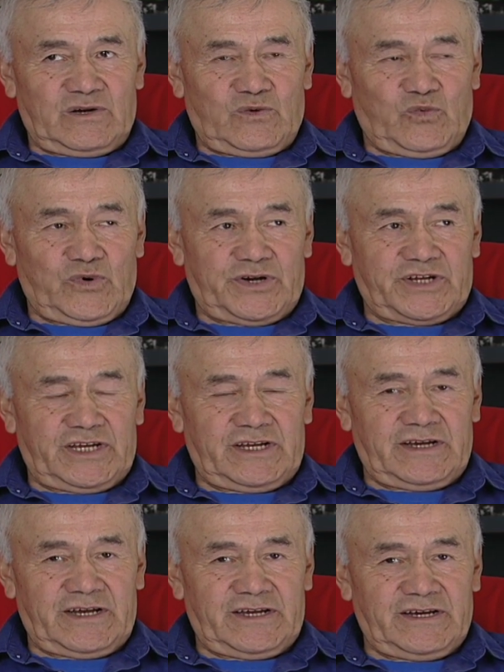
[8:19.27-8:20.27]
working
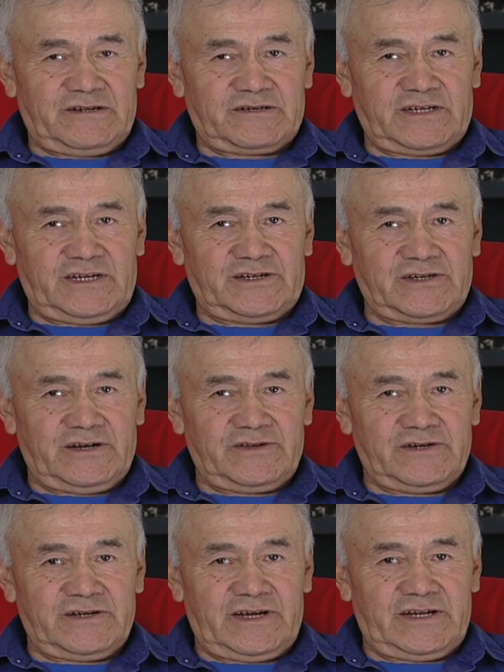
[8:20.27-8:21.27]
against each
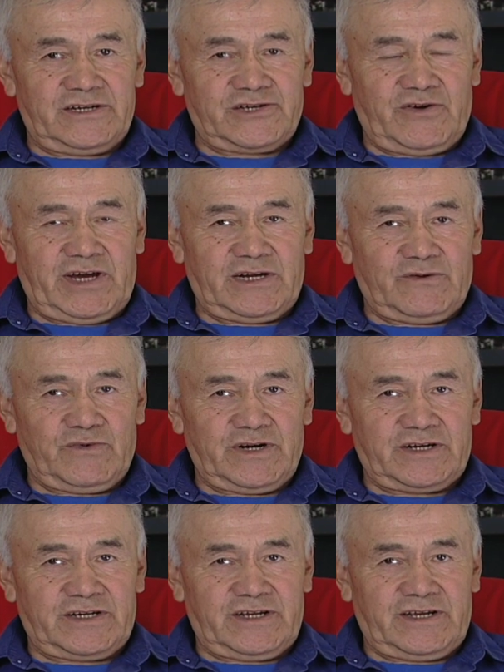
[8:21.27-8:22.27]
other and try to
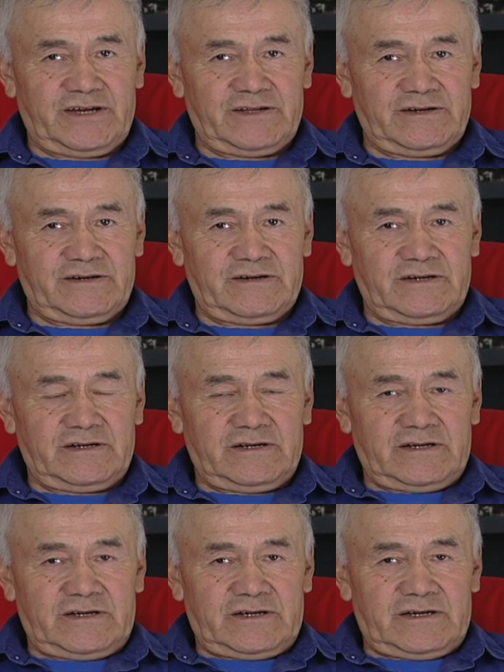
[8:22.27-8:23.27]
work together.
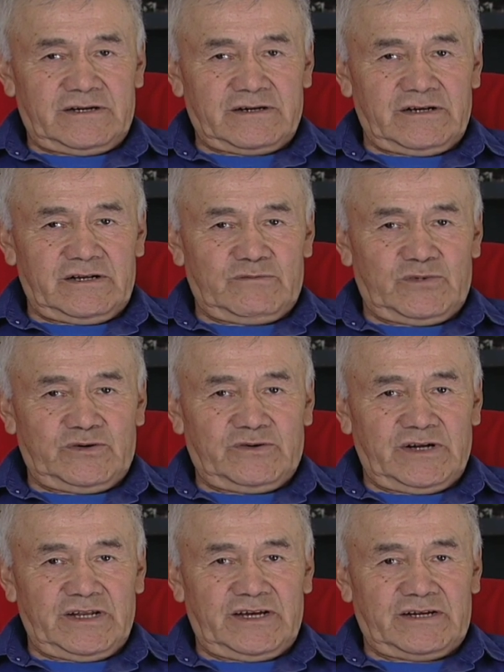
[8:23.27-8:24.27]
And Kalmuch,
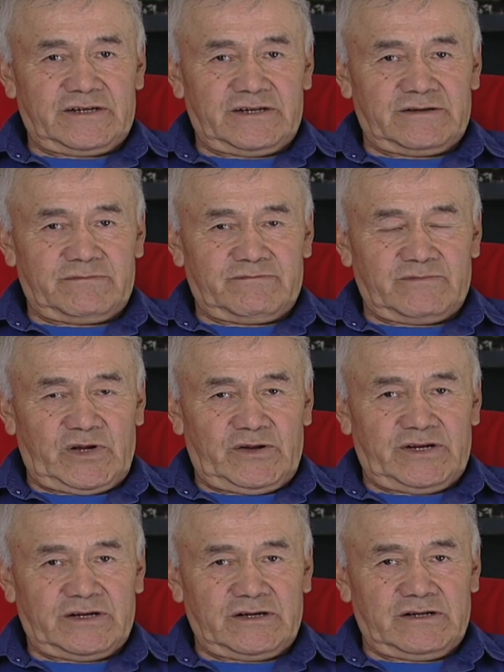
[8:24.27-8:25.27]
like to,
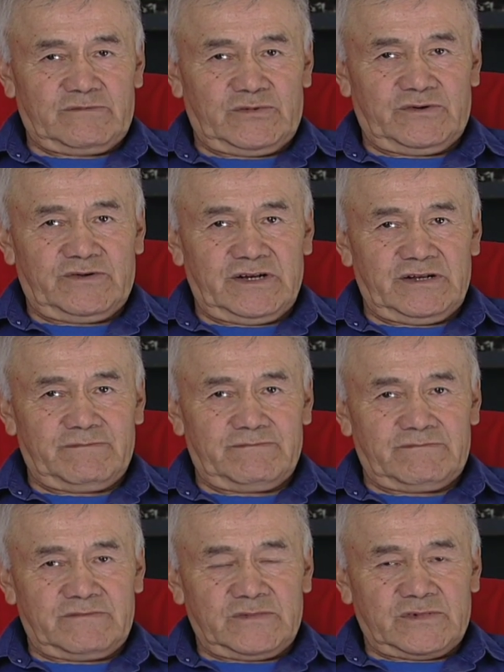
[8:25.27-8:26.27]
in Kalmuch,
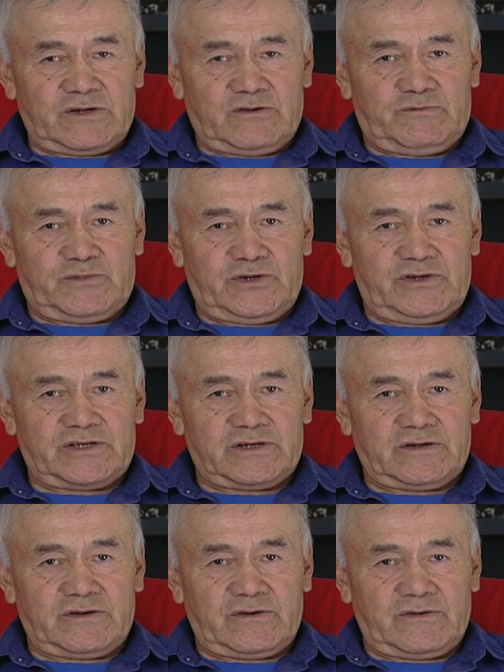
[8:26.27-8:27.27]
Kumtus,
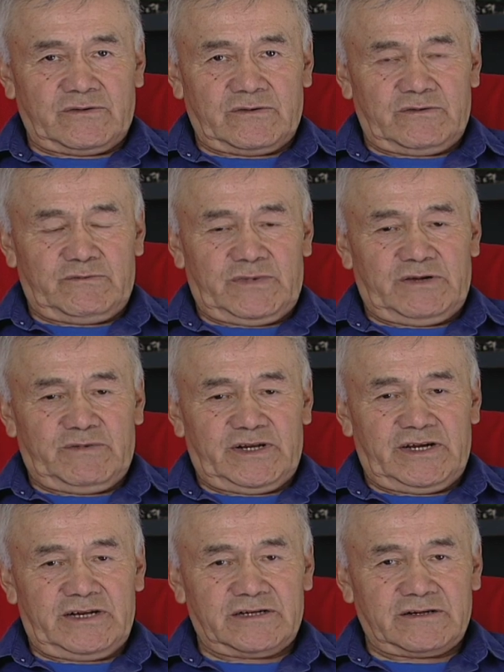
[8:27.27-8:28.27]
Kulmimen
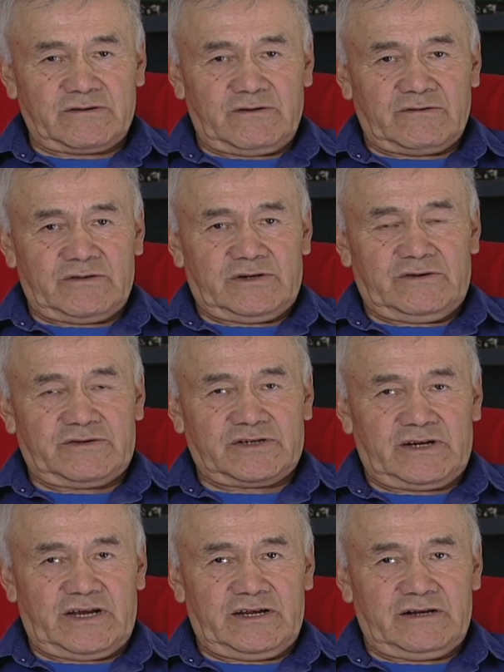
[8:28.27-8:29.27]
as Kokluts
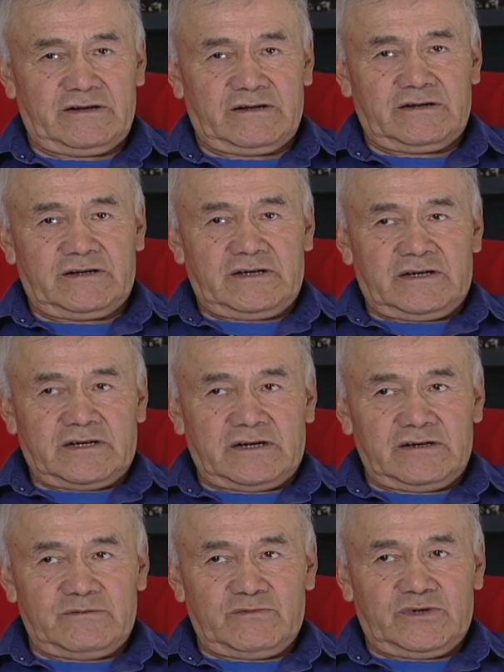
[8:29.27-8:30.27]
and Ada,
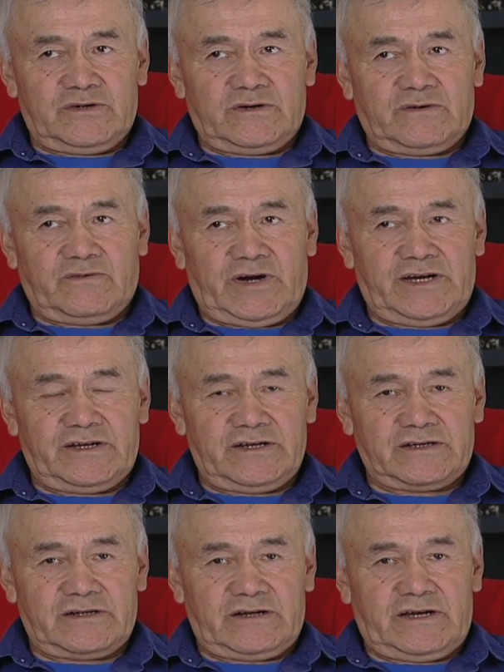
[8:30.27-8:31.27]
Kalmuch,
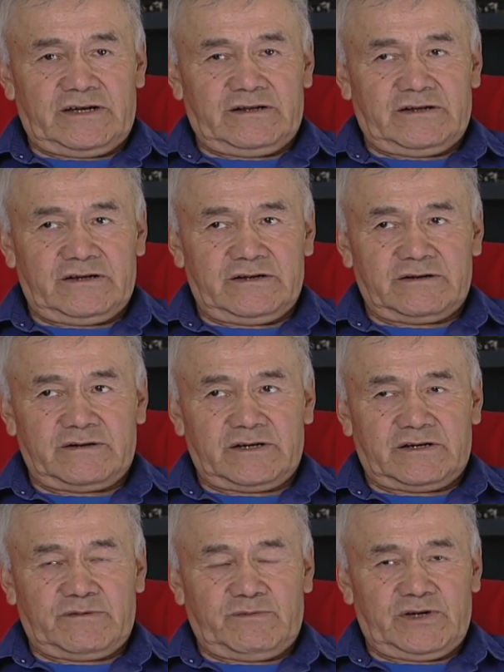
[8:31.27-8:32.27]
Whites and Ada,
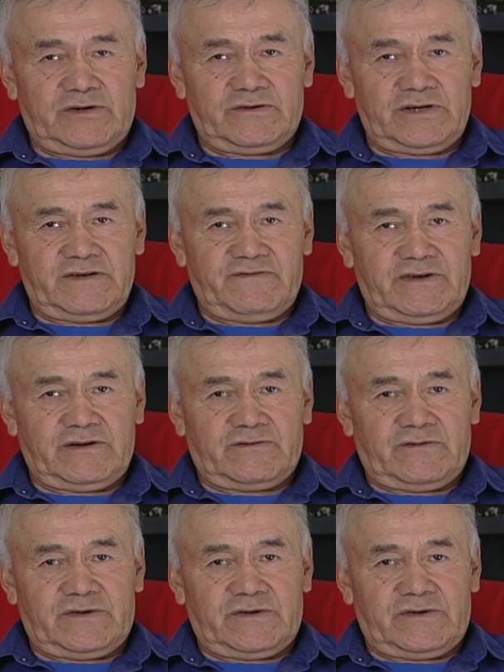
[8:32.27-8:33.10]
Timich, even